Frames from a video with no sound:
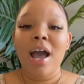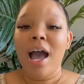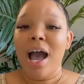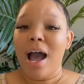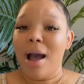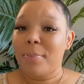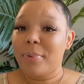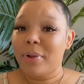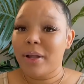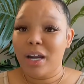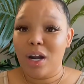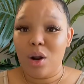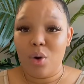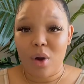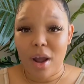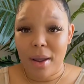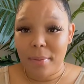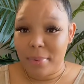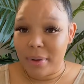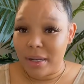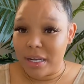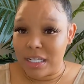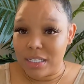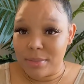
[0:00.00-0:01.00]
I plan on
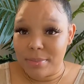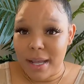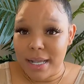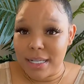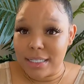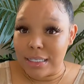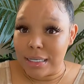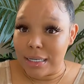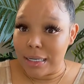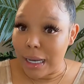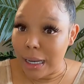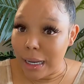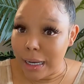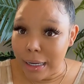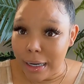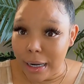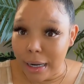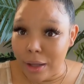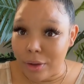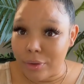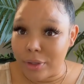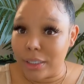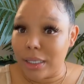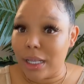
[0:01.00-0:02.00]
wiping his bassinet
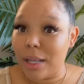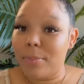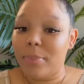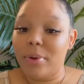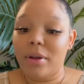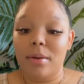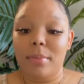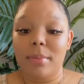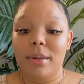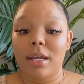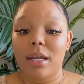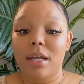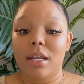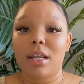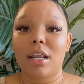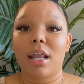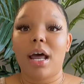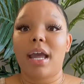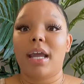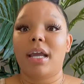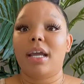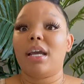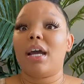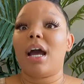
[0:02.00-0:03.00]
down if they put him in.
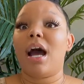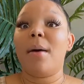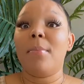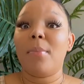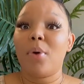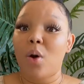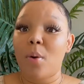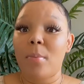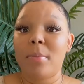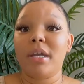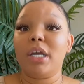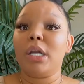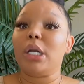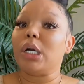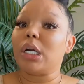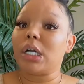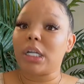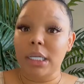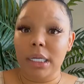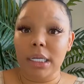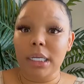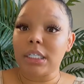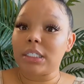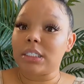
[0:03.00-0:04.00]
Like, I'm gonna be in there
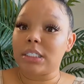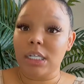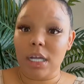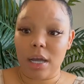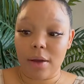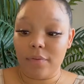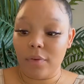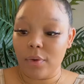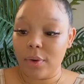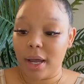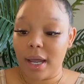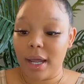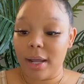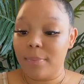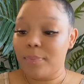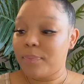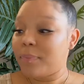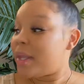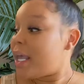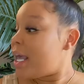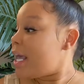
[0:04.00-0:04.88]
cleaning stuff, okay?